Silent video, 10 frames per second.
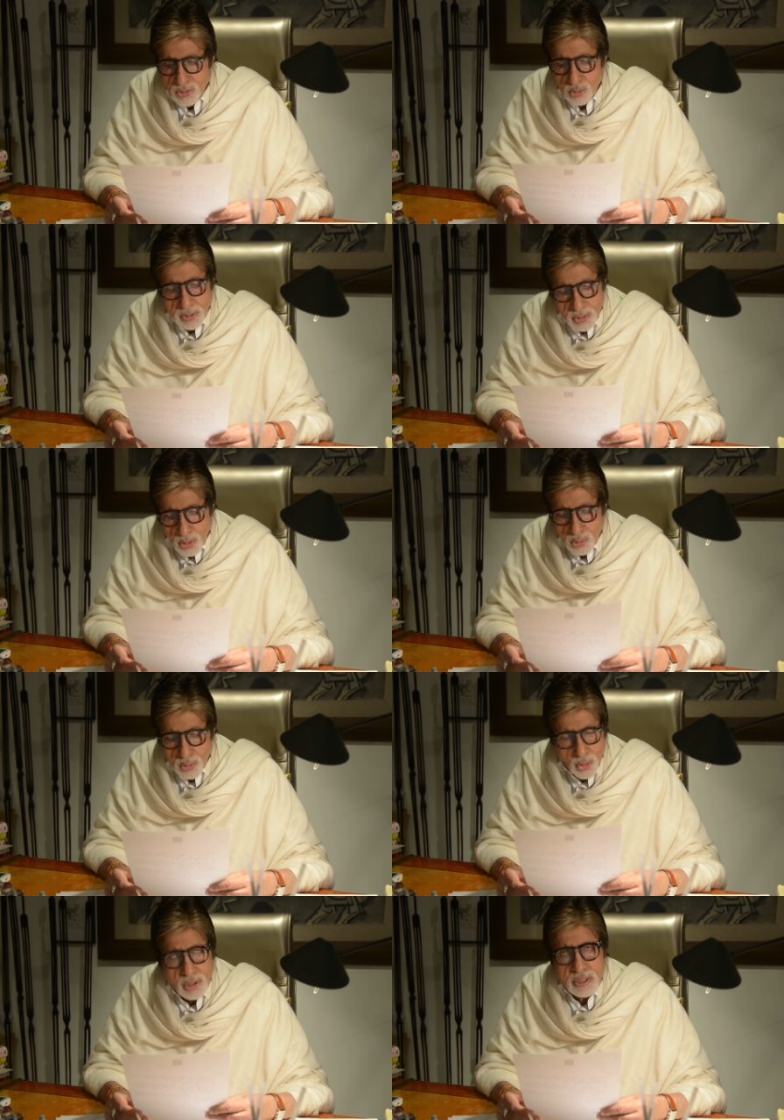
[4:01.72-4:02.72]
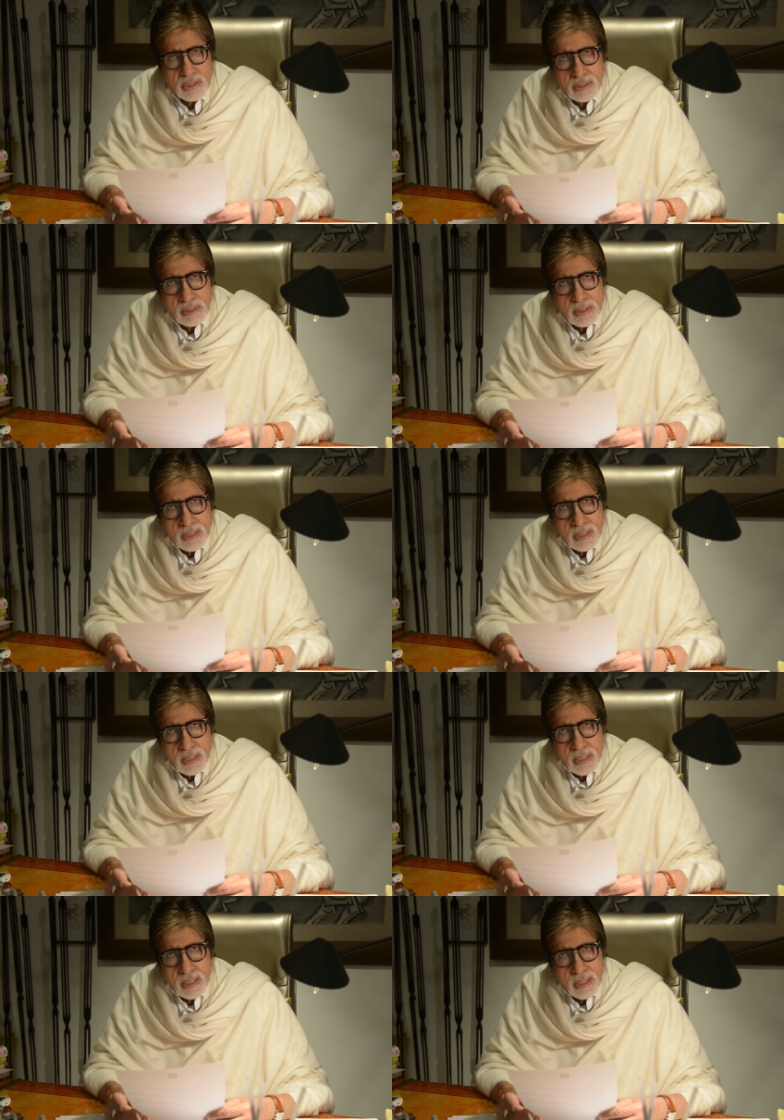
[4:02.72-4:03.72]
to be known not
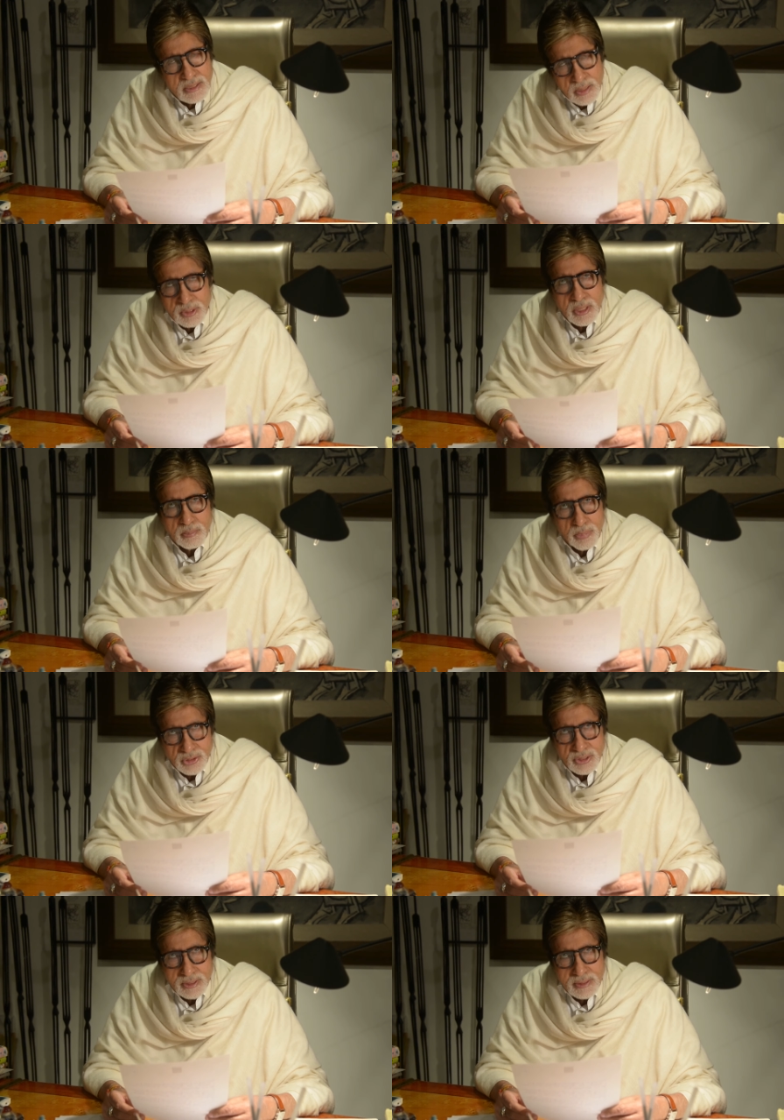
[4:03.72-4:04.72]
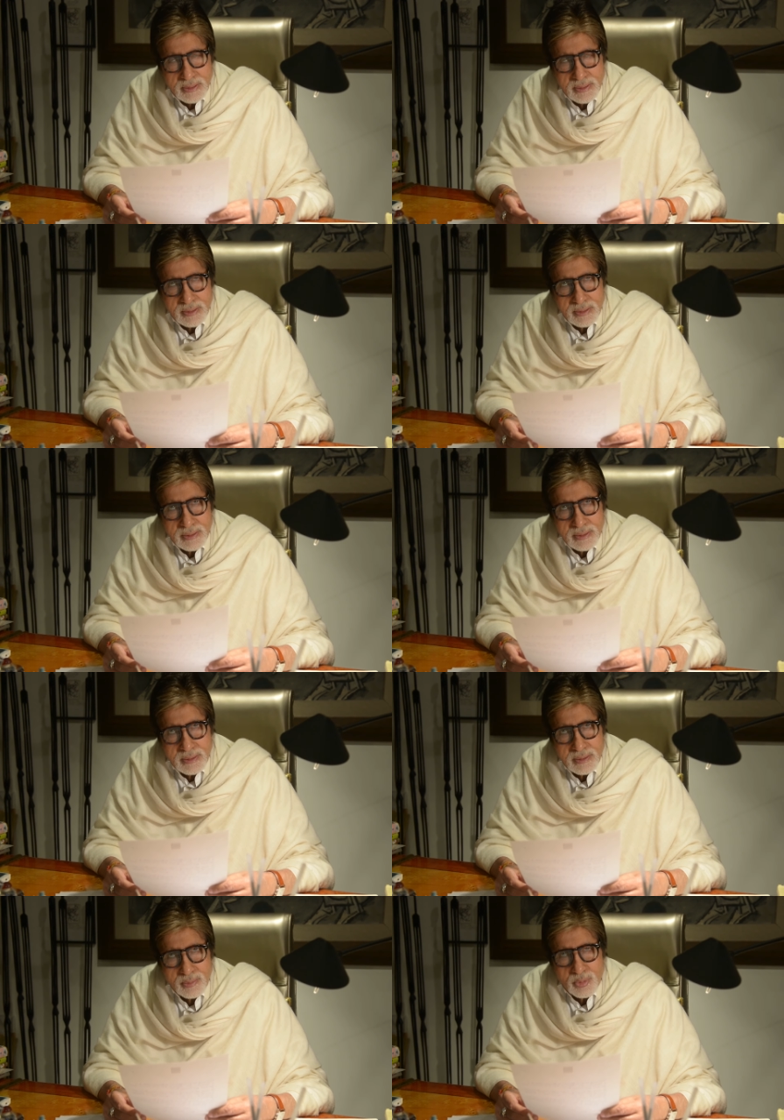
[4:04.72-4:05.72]
as Amitabh Bachchan
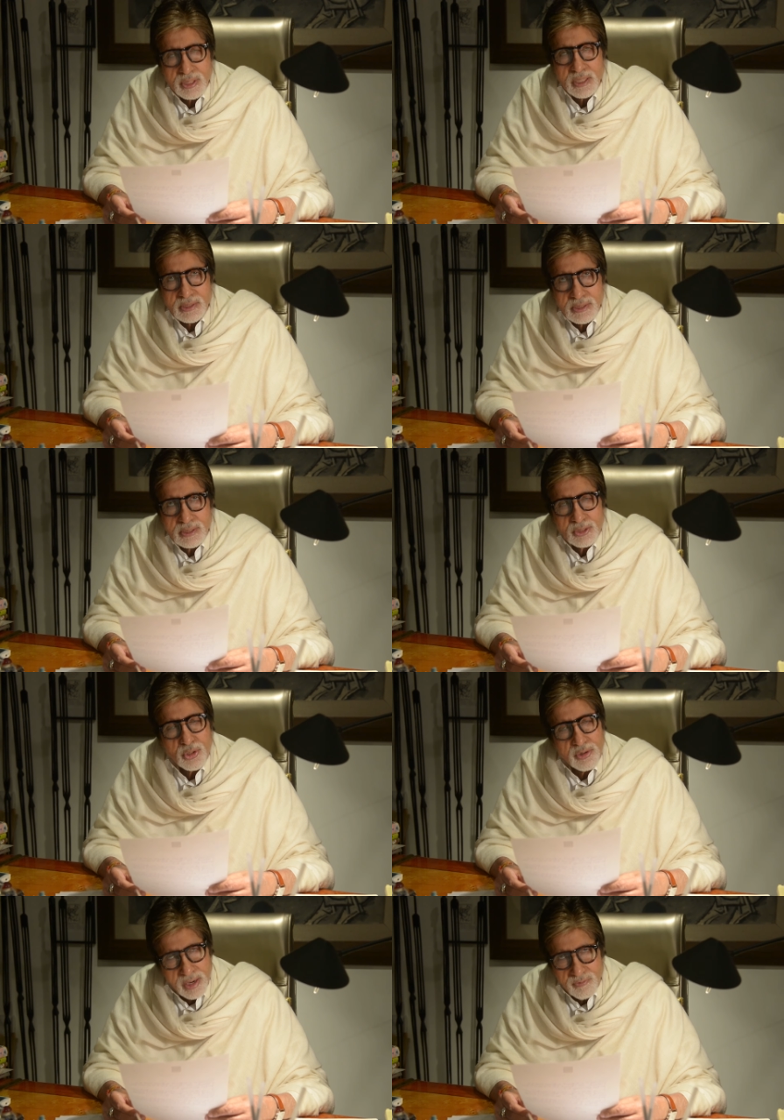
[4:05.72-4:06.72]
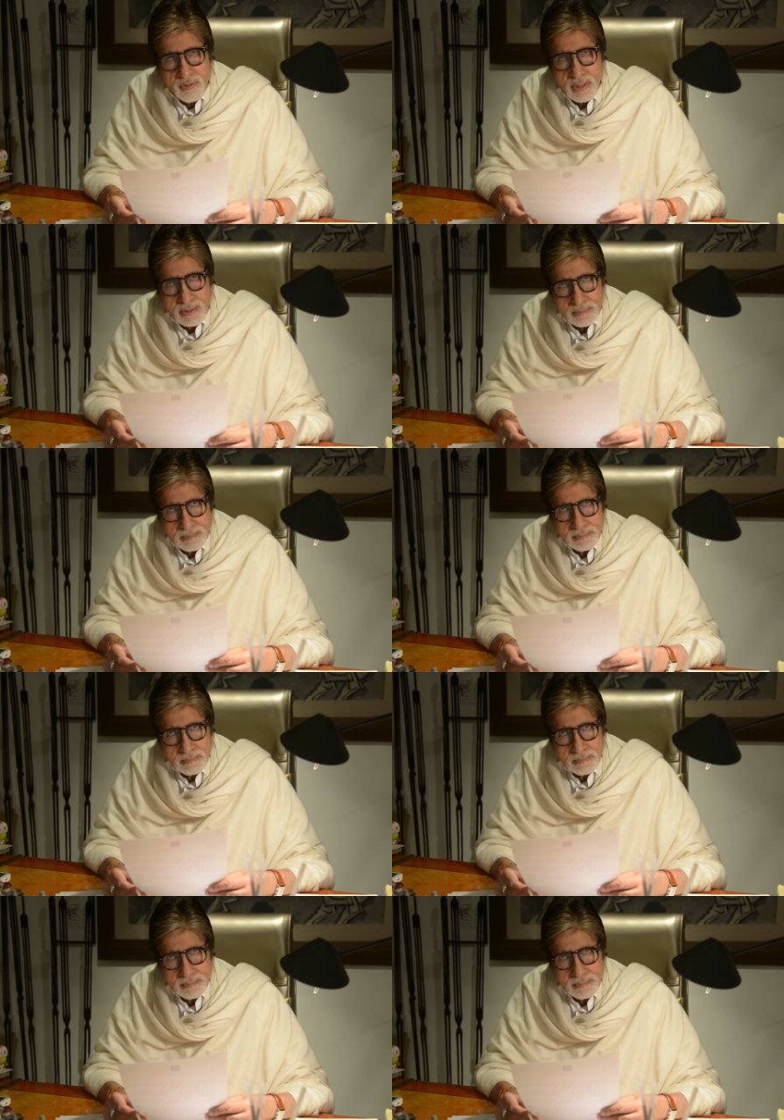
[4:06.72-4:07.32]
but as your grandfather.